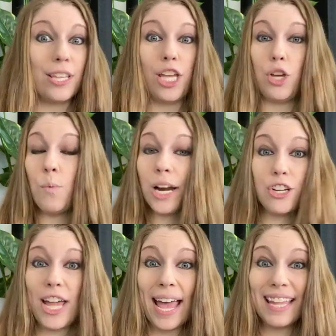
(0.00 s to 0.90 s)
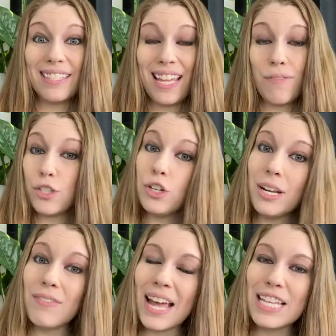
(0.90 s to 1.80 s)
that you want to check and see if it's
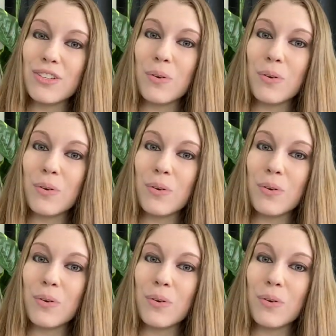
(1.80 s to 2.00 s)
good advice